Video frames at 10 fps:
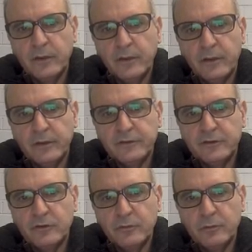Now
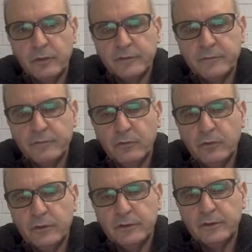0 plus
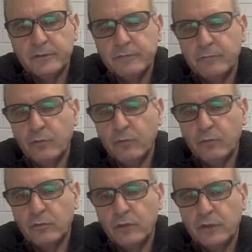4 is 4.
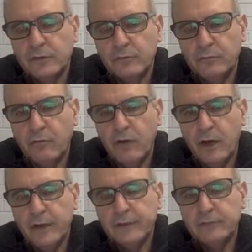So
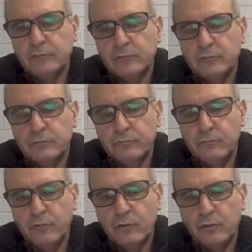y equals to
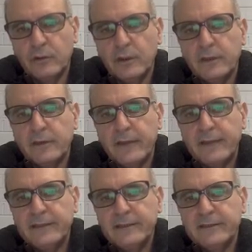4.
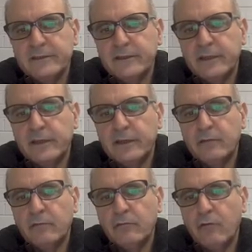That is the
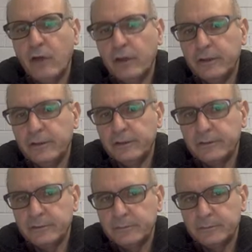y-intercept.